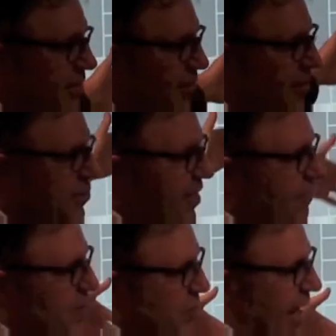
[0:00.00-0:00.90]
There are
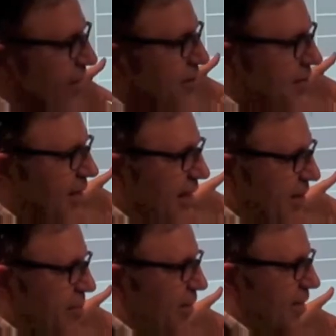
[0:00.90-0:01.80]
7 petals in the
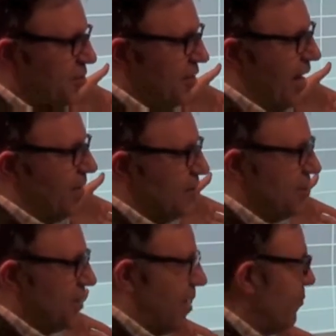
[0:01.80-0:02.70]
Living Building Challenge
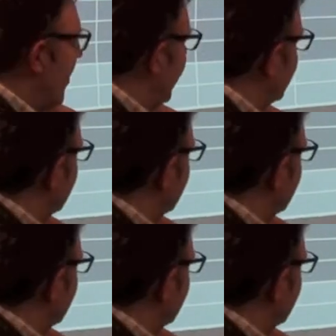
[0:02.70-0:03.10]
rating